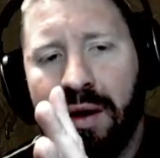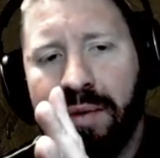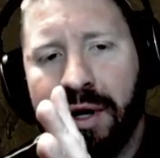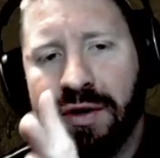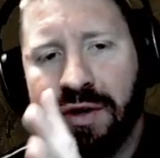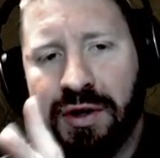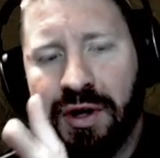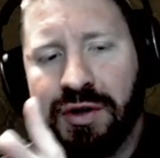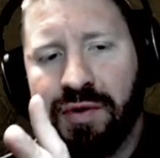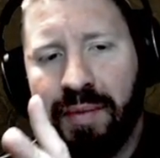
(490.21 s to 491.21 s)
because it
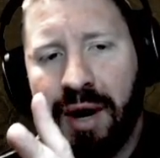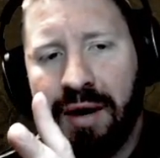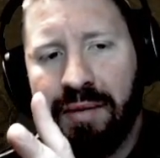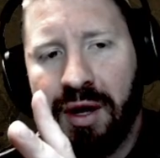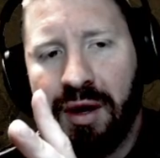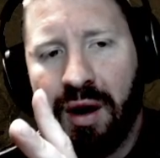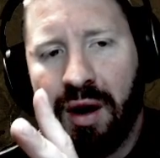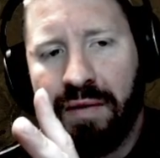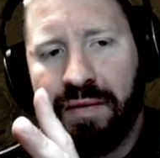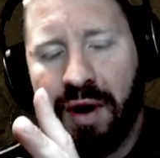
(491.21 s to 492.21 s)
does remind me
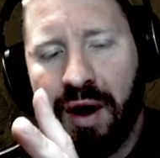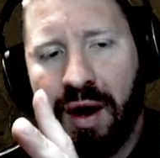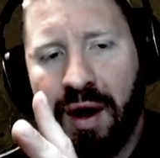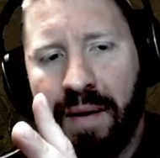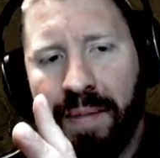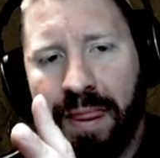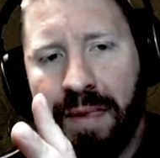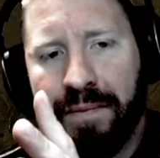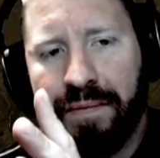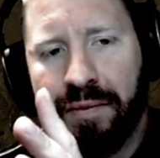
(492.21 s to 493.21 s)
of
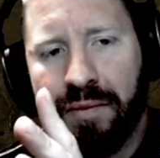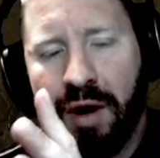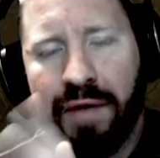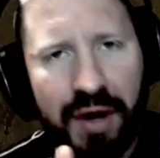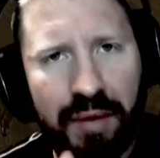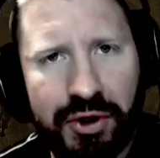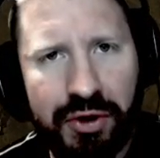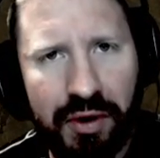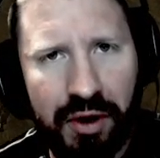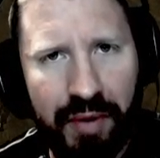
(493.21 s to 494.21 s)
Diablo
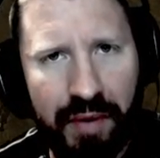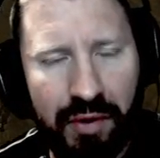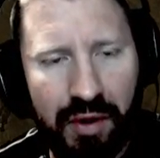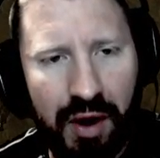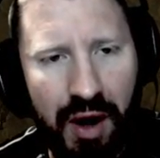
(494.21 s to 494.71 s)
2 a little bit more,